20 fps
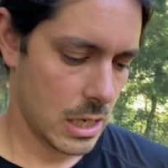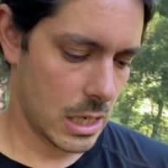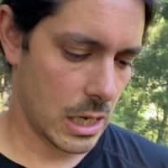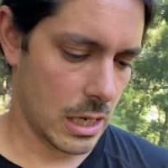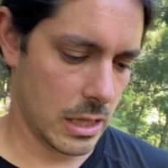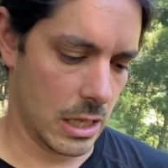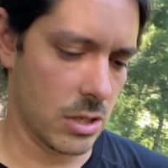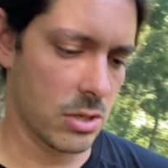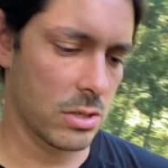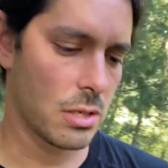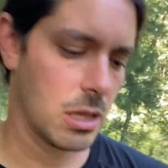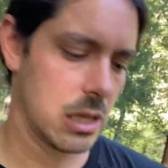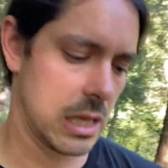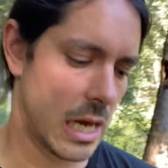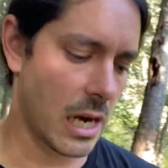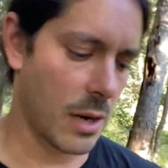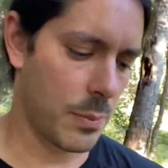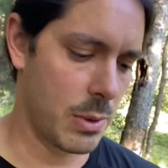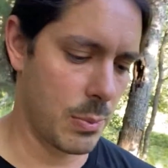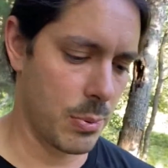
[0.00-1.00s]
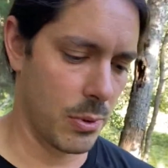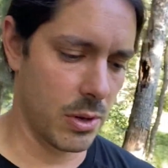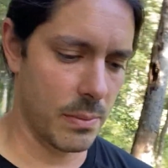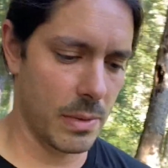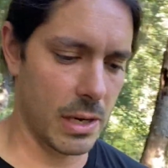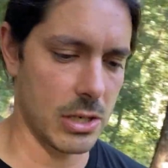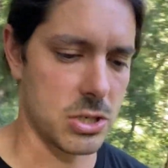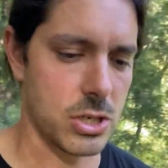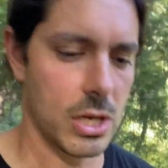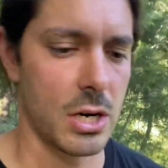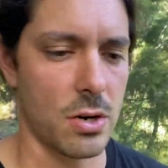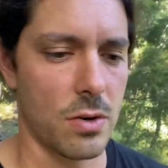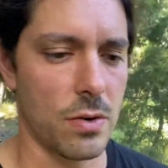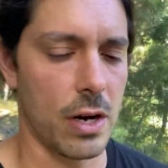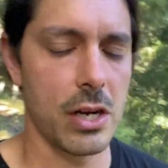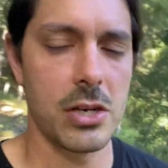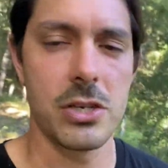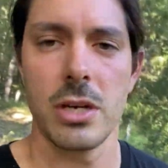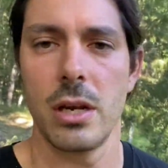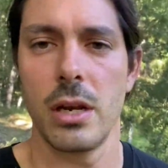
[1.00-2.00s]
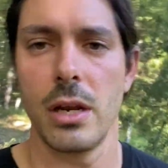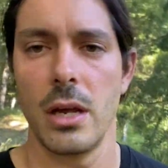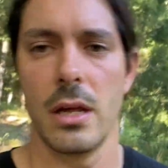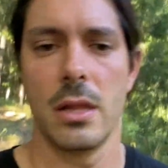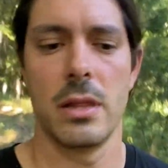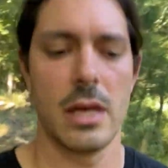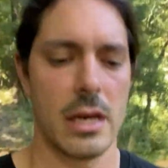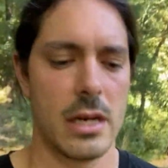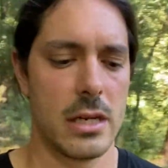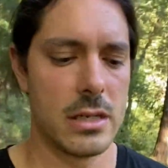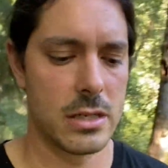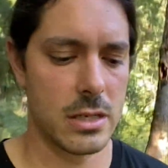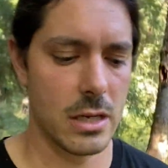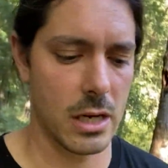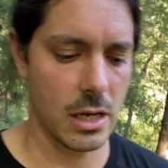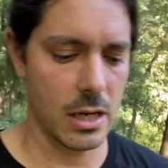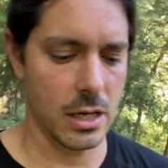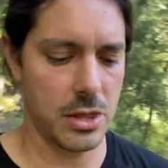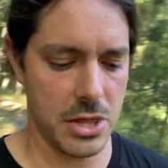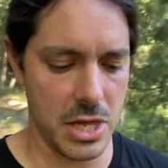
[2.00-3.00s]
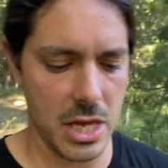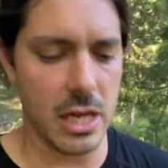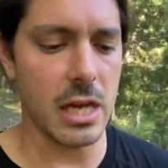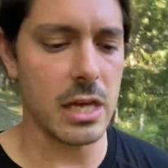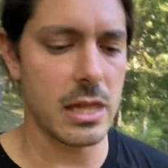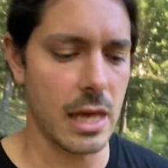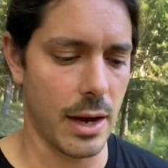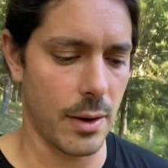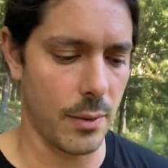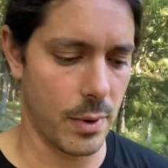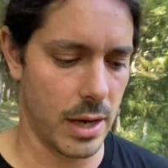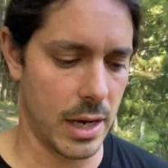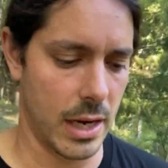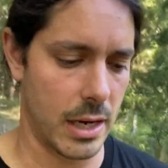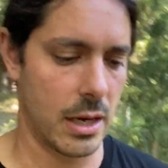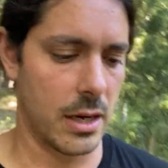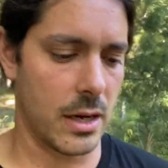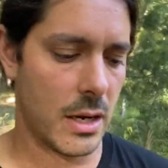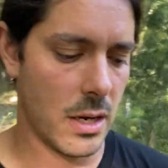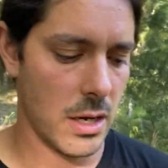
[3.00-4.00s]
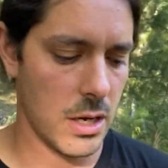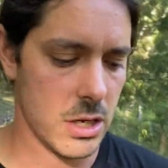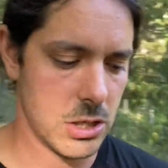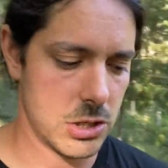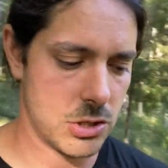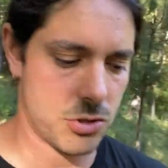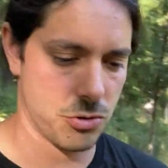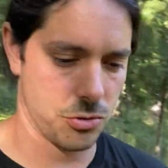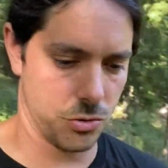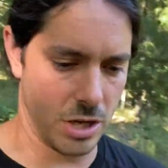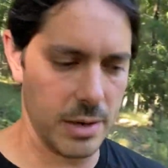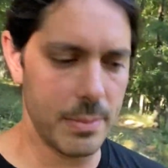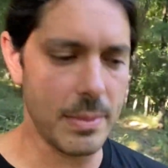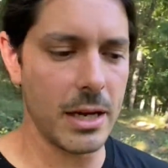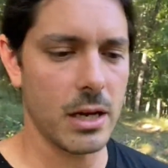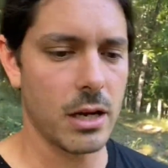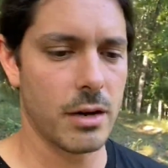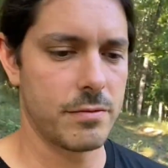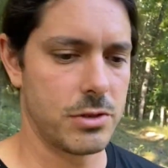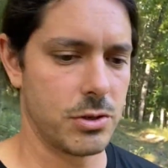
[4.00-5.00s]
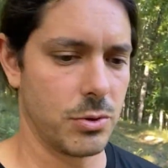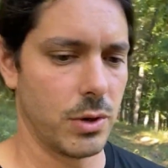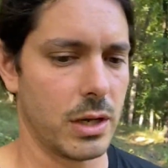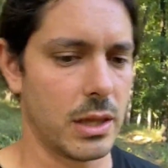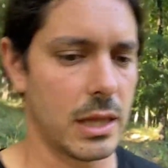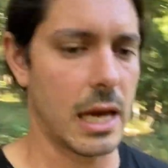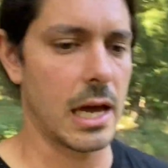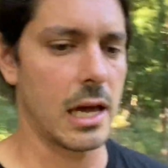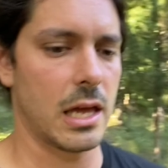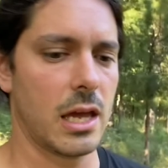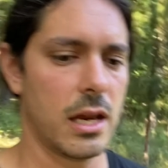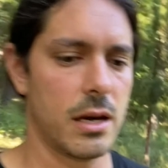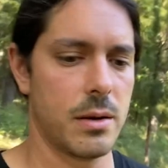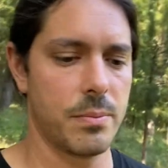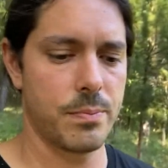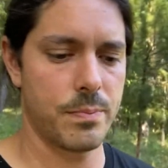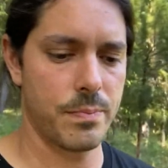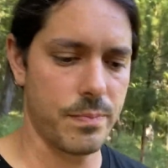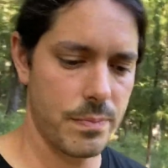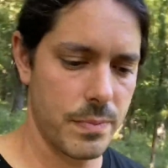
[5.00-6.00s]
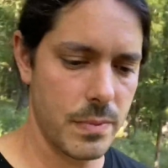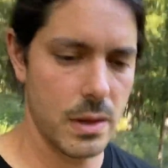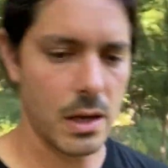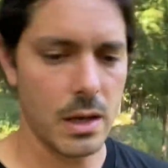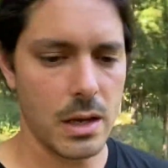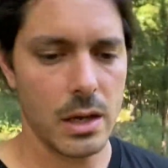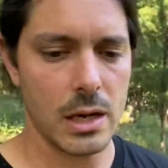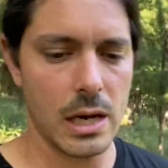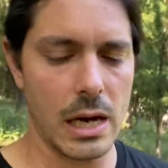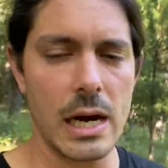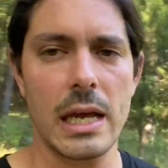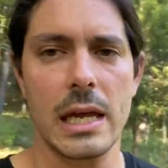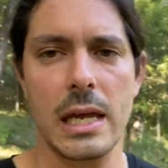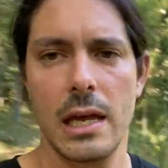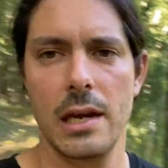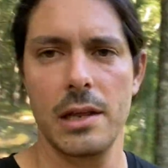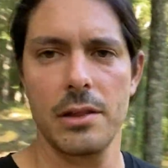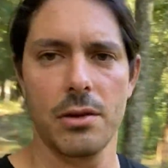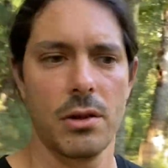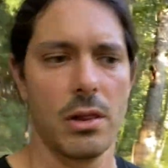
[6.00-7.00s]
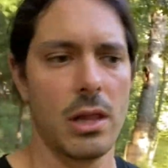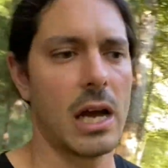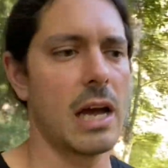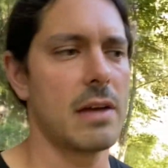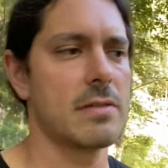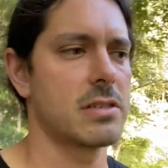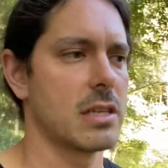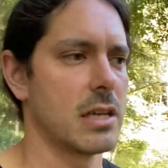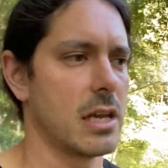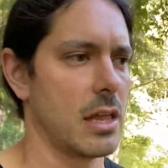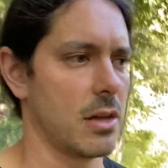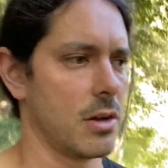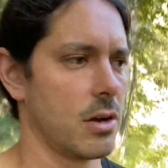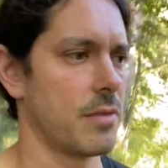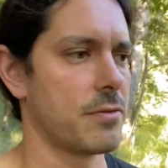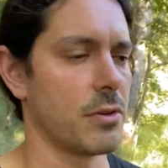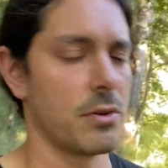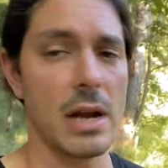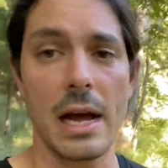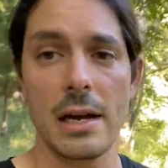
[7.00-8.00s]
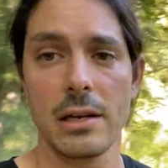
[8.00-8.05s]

I think there's a lot of people in my generation that is thinking that way and dreaming of doing that, and kind of getting their lives together if they're not